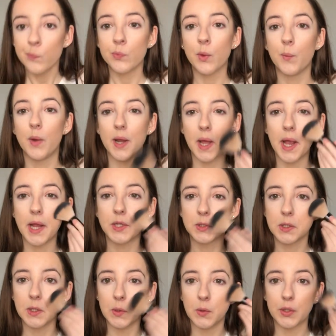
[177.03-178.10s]
when I actually
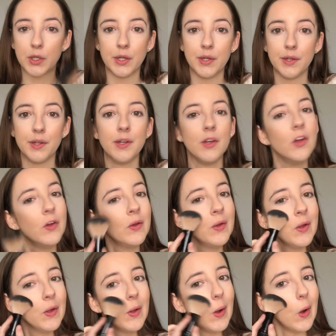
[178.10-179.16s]
look a
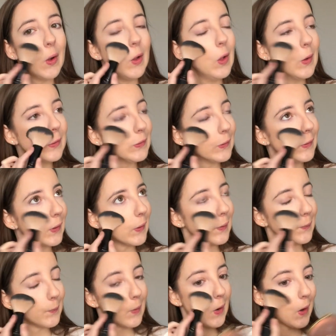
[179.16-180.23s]
lot younger
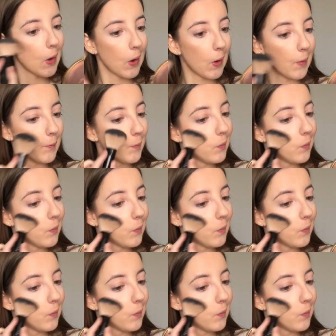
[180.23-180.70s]
than what I am.